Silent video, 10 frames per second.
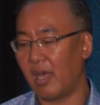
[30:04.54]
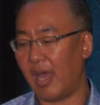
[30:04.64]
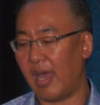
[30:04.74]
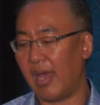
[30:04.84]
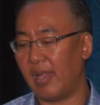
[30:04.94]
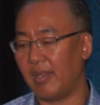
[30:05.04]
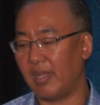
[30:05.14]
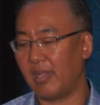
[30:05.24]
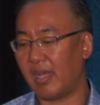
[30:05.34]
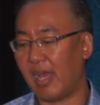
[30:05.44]
And
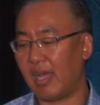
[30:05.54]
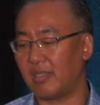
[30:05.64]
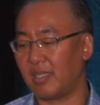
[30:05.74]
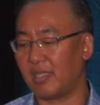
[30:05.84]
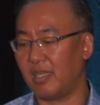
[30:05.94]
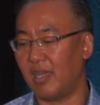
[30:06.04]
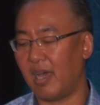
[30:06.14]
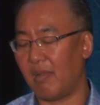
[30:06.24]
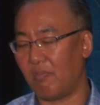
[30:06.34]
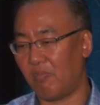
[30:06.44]
then they had
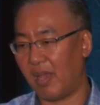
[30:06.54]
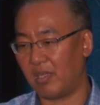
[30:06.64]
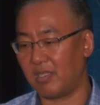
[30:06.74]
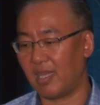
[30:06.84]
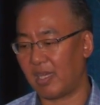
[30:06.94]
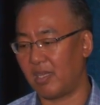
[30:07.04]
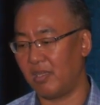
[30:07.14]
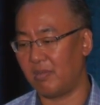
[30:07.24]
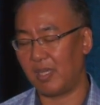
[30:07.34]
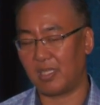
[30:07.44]
69 patients that
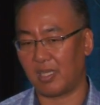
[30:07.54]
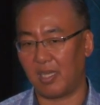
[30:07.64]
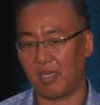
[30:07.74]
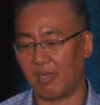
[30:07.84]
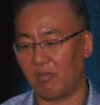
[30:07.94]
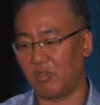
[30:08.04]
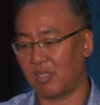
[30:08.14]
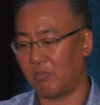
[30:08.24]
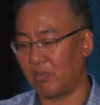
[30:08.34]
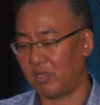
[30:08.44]
can basically, it
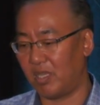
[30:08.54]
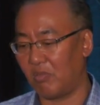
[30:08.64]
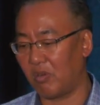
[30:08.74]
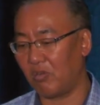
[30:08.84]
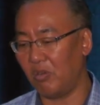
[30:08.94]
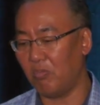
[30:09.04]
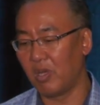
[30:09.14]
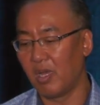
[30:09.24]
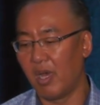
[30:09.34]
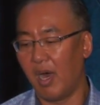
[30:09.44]
was a placebo group.
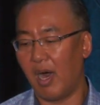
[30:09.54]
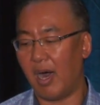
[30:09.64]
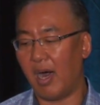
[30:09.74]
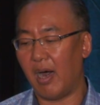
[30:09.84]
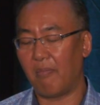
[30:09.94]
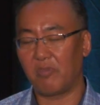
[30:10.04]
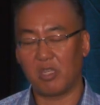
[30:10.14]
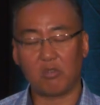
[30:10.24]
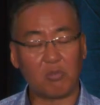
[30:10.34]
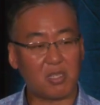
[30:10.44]

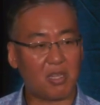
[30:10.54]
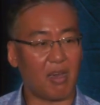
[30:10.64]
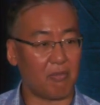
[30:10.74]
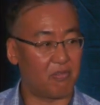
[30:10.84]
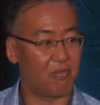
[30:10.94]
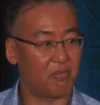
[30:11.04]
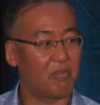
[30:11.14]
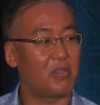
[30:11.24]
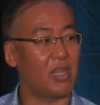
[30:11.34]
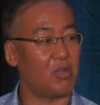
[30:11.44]
This was tough.
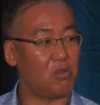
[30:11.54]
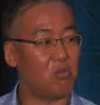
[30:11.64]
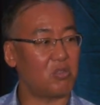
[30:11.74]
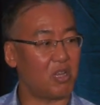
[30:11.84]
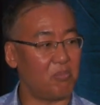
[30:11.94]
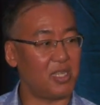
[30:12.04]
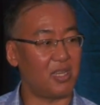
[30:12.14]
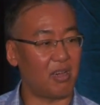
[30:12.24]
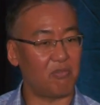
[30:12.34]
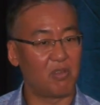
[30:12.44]
They knew it was going to be
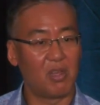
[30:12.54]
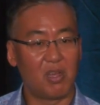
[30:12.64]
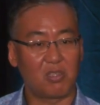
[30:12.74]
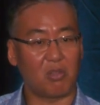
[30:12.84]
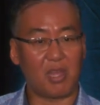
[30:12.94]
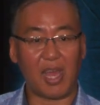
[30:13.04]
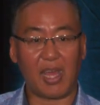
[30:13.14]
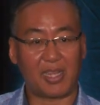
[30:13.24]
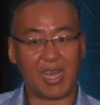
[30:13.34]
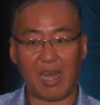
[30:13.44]
tough. So they
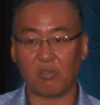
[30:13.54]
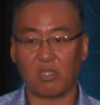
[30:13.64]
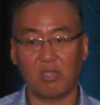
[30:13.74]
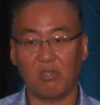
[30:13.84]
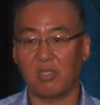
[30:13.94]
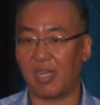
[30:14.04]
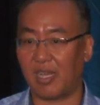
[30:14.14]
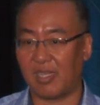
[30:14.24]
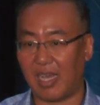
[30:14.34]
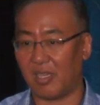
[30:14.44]
had counselors, they
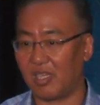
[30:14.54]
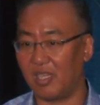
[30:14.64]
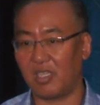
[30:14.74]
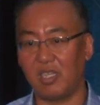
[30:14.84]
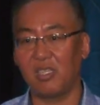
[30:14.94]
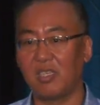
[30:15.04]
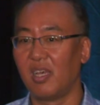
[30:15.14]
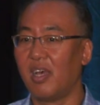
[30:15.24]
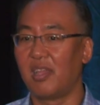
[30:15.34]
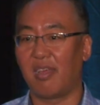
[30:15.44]
had dietitians,
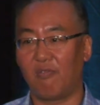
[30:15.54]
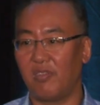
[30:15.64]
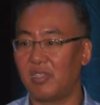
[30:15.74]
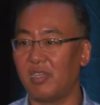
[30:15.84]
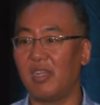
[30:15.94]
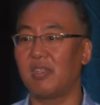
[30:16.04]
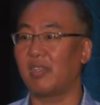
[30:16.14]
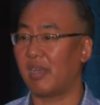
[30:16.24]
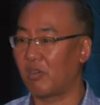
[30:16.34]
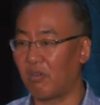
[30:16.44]
they visited,
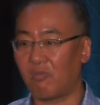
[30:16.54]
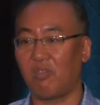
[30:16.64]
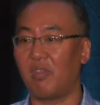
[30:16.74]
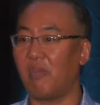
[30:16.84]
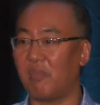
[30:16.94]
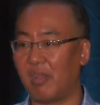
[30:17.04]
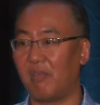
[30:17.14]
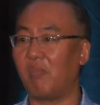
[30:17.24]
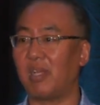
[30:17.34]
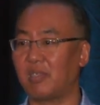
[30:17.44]
they cooked for them, they
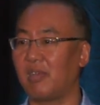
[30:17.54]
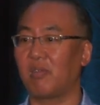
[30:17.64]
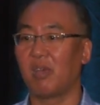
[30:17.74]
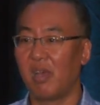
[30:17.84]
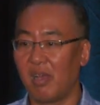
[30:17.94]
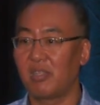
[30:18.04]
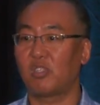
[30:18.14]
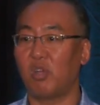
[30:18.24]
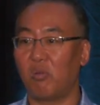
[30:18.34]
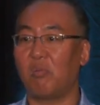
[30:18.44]
basically
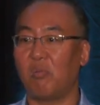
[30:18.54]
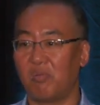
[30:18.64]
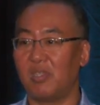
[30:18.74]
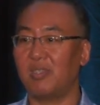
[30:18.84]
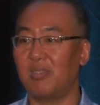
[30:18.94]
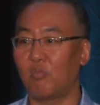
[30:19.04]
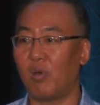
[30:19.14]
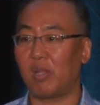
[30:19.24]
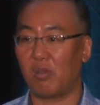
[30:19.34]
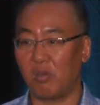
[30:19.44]
showed them this is
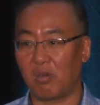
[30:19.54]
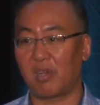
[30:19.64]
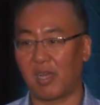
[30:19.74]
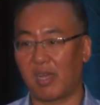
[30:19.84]
what your